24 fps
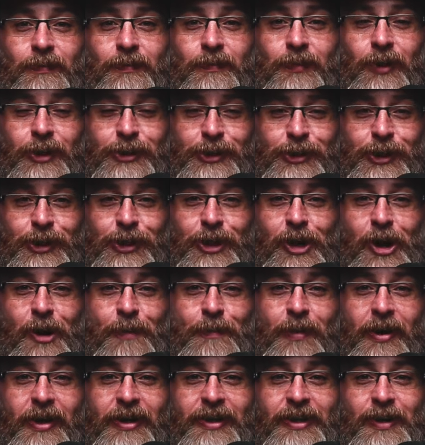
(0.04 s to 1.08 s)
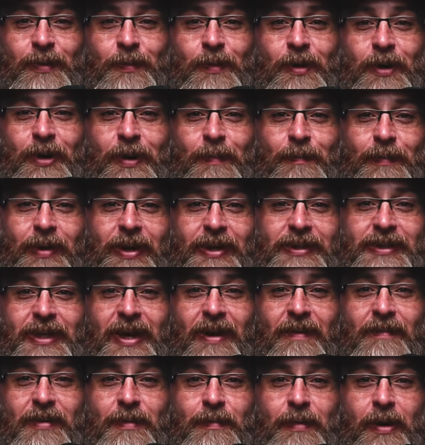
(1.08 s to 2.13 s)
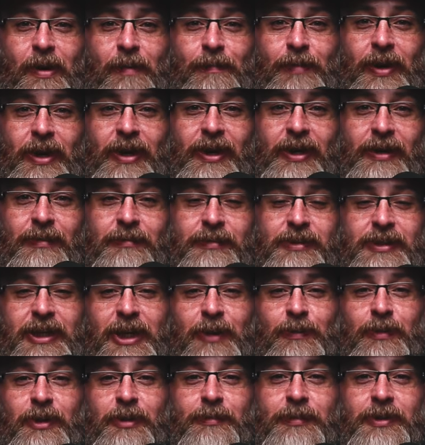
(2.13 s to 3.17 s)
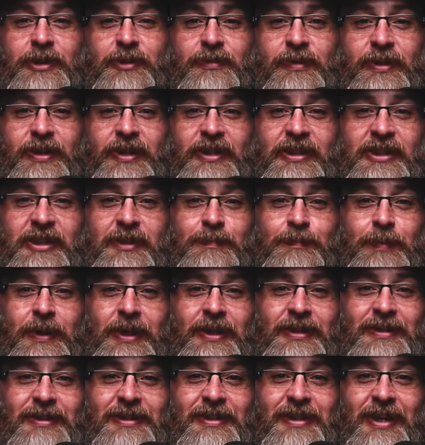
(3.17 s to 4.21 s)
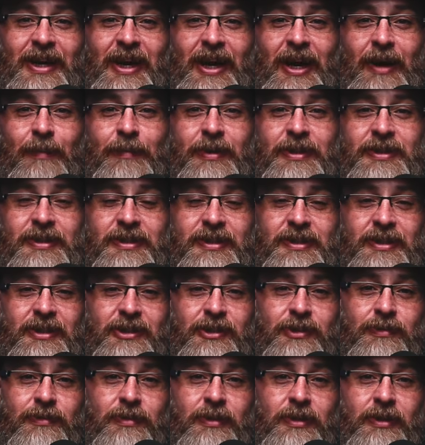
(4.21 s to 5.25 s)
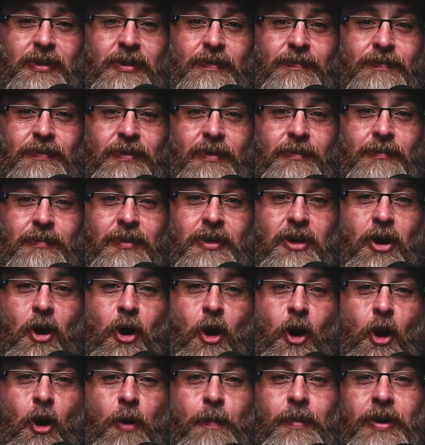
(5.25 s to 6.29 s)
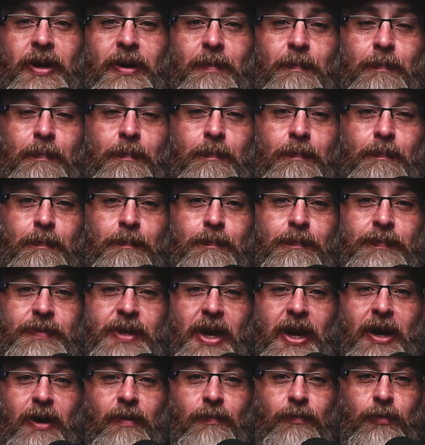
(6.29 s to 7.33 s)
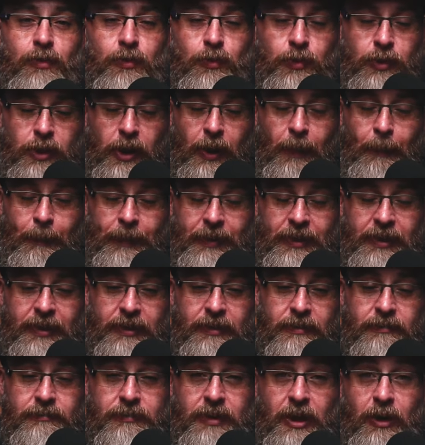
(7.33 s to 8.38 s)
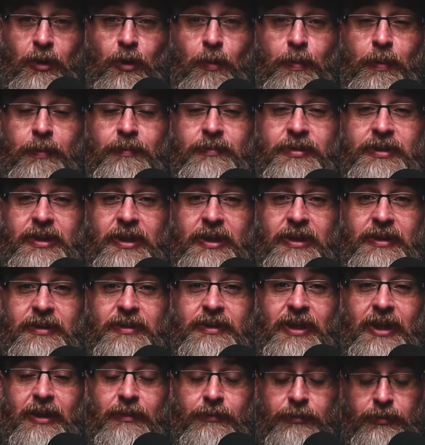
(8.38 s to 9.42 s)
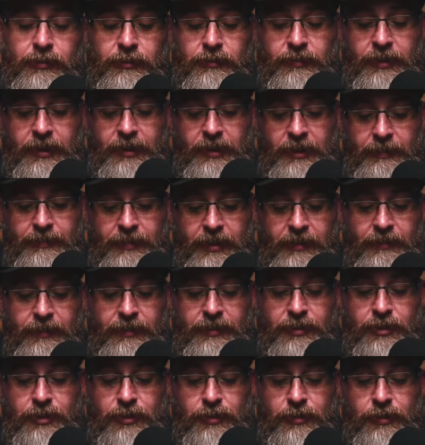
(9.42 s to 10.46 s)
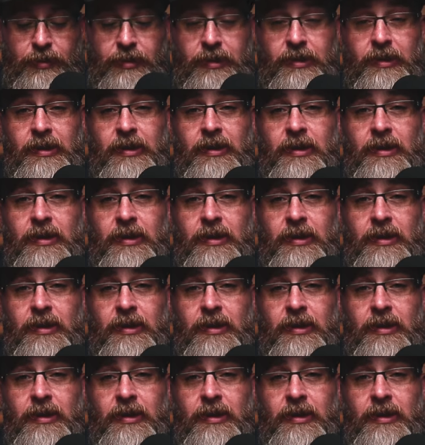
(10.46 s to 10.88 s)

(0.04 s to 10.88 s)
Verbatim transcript: What's good, everybody, and welcome back to Having a Beer at Bamms. Today we're going to be drinking Space Comet Citra from Karmic Daaru Company. I hope I'm saying Daru right. I'm not really sure.